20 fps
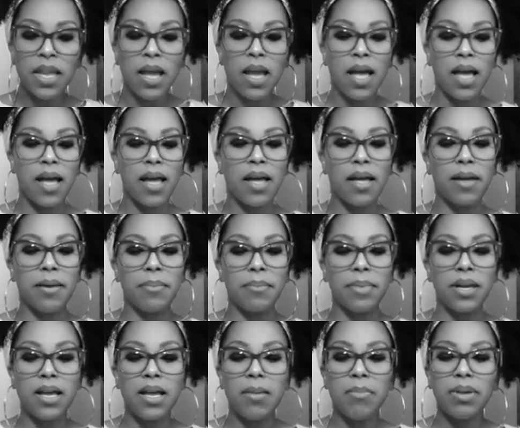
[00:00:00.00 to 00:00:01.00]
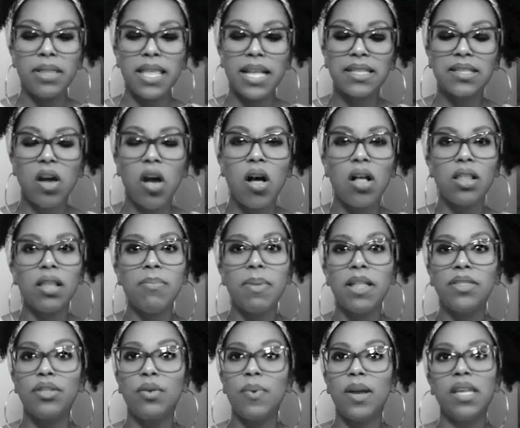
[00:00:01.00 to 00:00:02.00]
but that's all
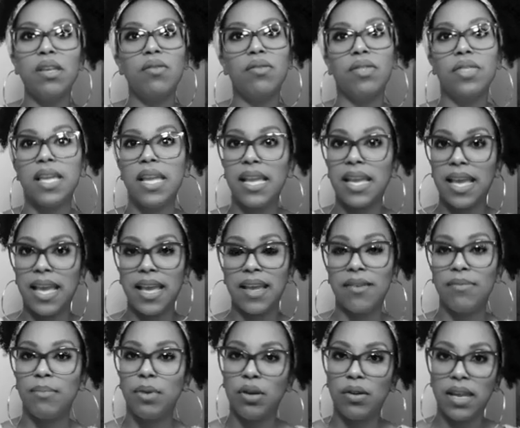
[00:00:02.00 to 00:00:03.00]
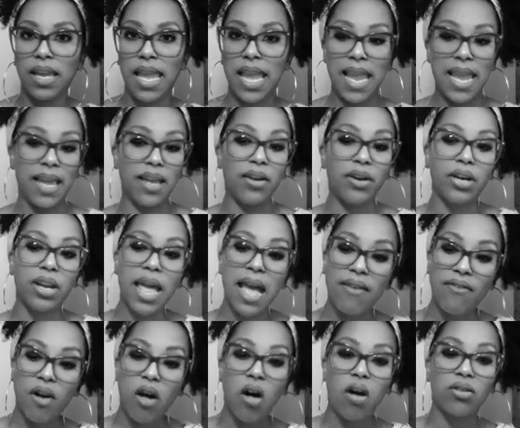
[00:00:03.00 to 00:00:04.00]
about the way you think and communicate. It could
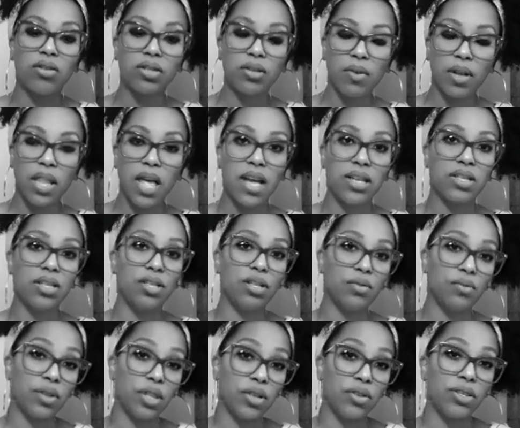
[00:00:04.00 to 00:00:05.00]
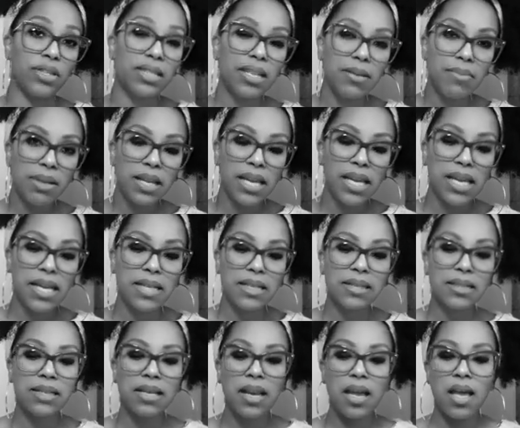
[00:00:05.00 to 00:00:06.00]
have also a lot to do with your
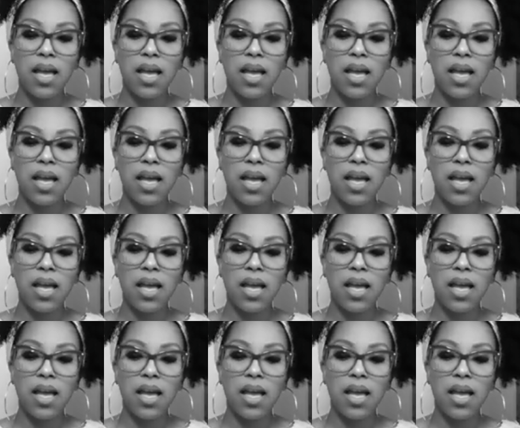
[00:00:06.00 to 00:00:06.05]
siblings,